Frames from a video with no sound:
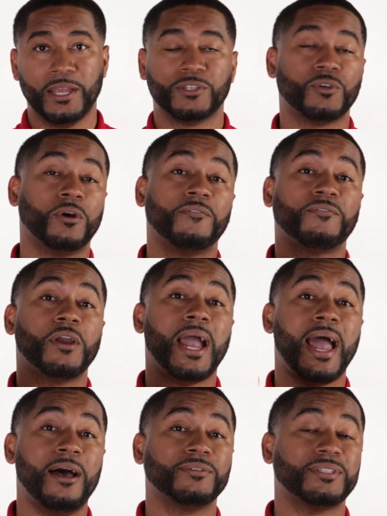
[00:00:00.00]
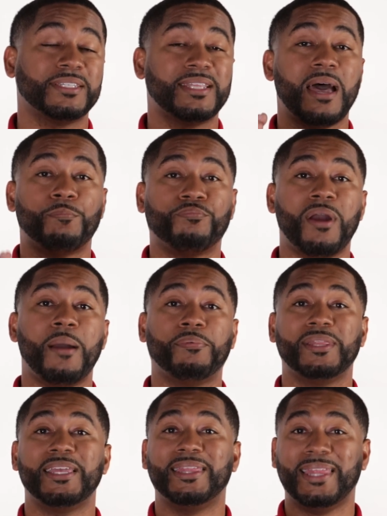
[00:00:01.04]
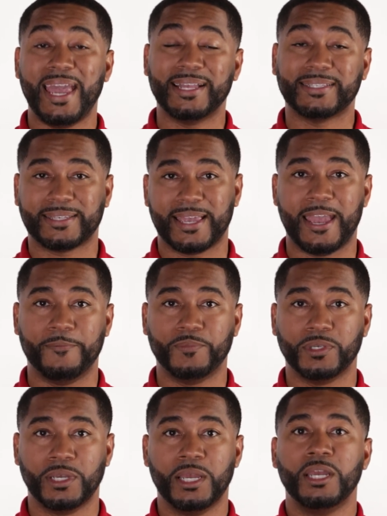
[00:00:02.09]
So if your house is not properly landscaped,